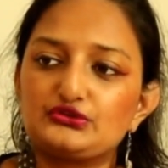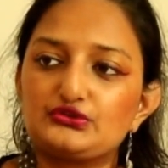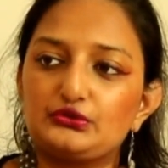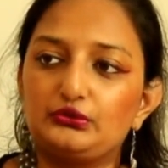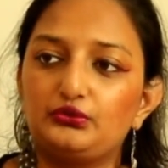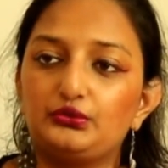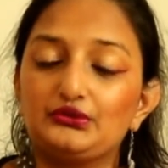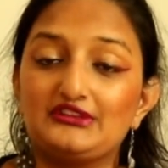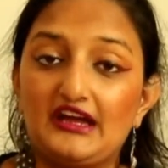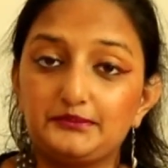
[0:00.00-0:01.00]

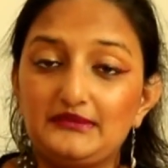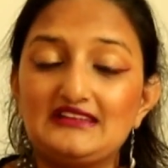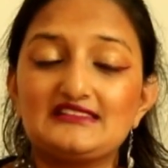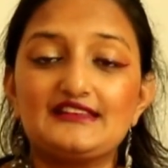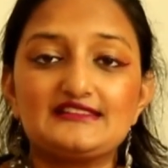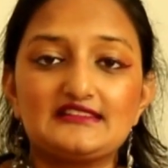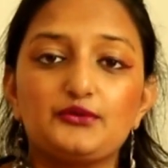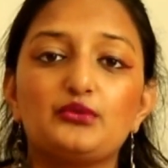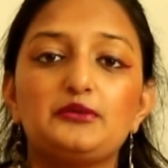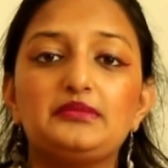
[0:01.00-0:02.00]
So that means that
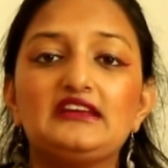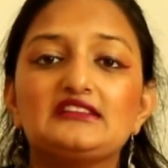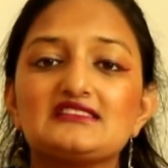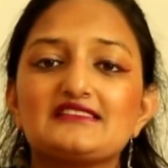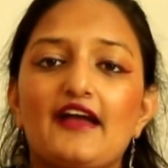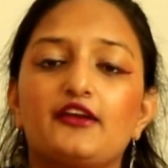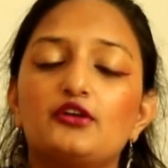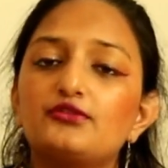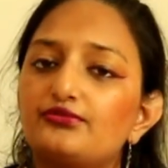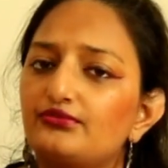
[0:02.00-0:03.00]
Sun will be in the sign
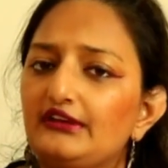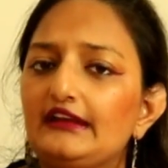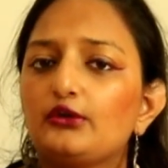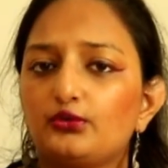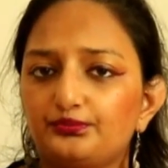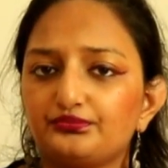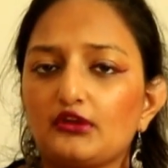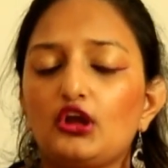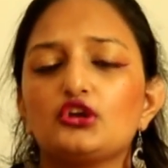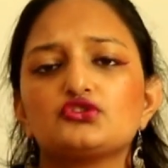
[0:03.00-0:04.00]
of Leo.
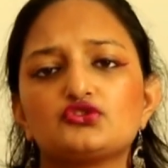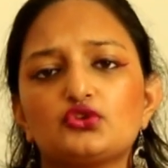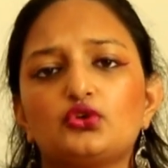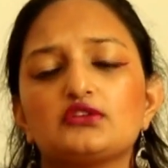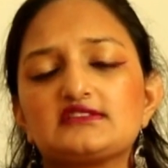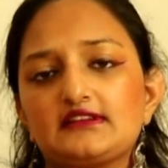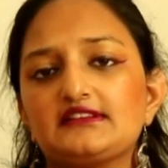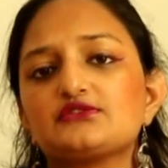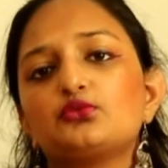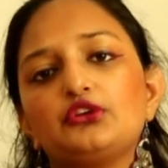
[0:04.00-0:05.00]
So
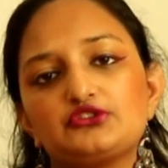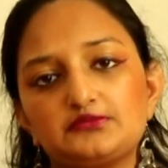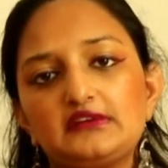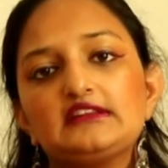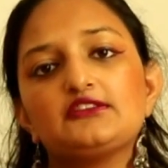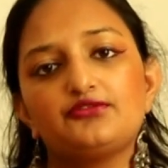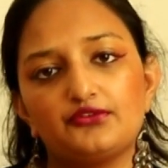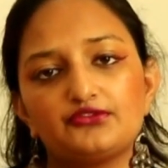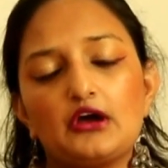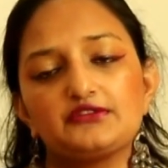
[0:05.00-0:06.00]
Sun is going to be in the
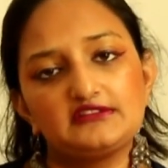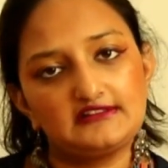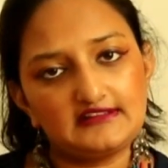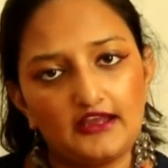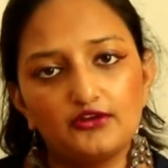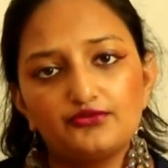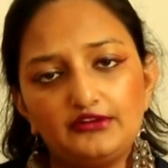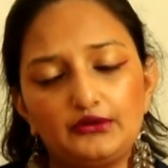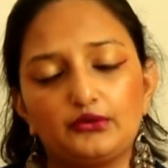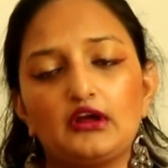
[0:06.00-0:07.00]
5th house in the sign of
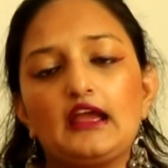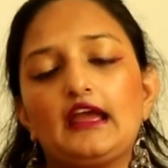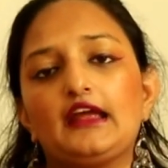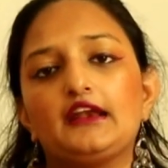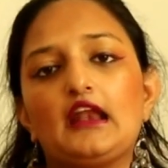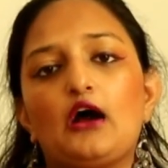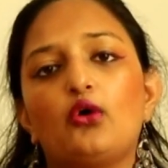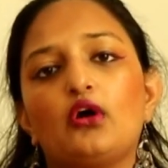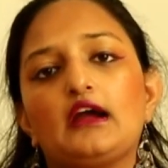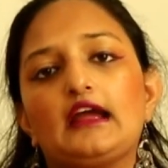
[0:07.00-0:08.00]
Leo.
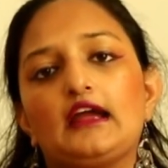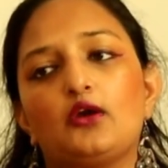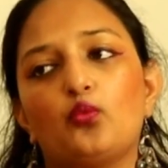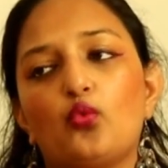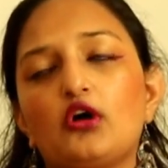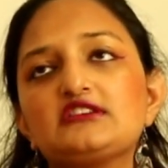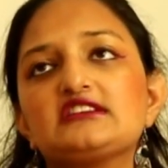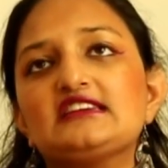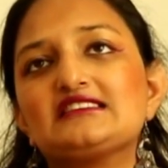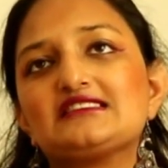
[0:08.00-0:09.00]
Now
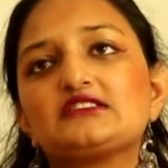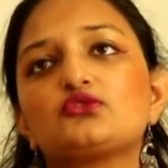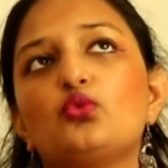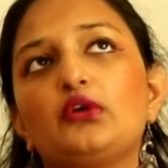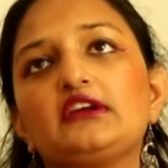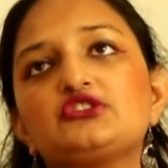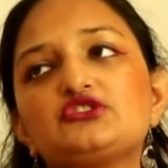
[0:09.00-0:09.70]
what is it going